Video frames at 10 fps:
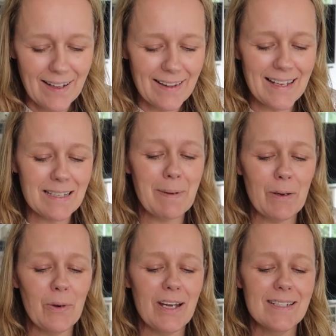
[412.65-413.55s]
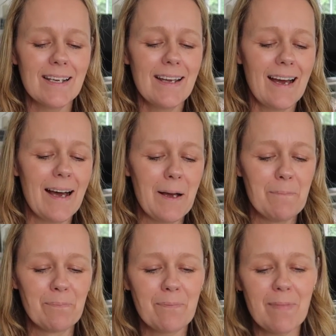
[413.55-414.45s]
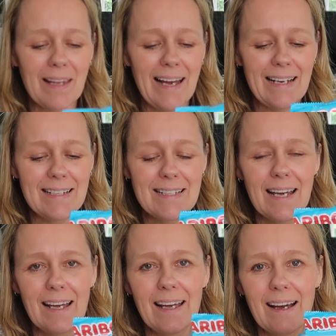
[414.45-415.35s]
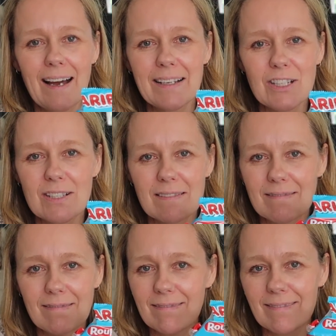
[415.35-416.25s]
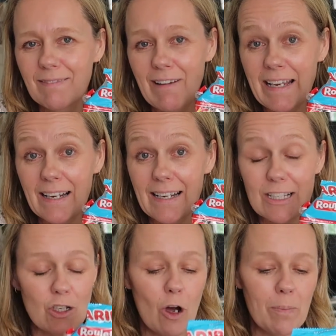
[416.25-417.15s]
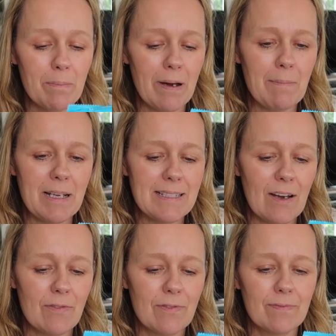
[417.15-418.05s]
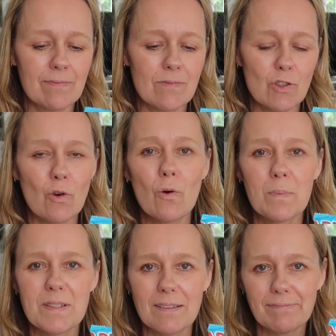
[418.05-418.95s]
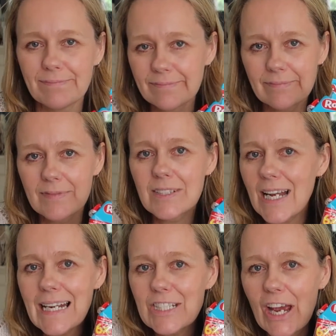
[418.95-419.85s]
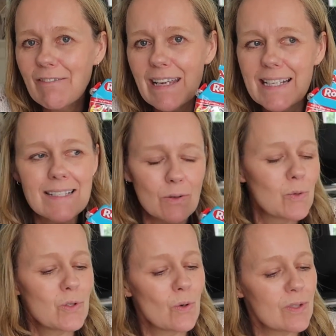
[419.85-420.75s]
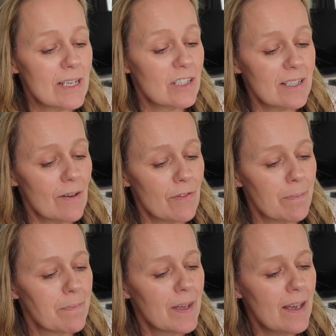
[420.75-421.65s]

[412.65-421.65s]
That's a better word. I just regularly stop and buy myself straws and jelly cherries and all sorts. I just love them.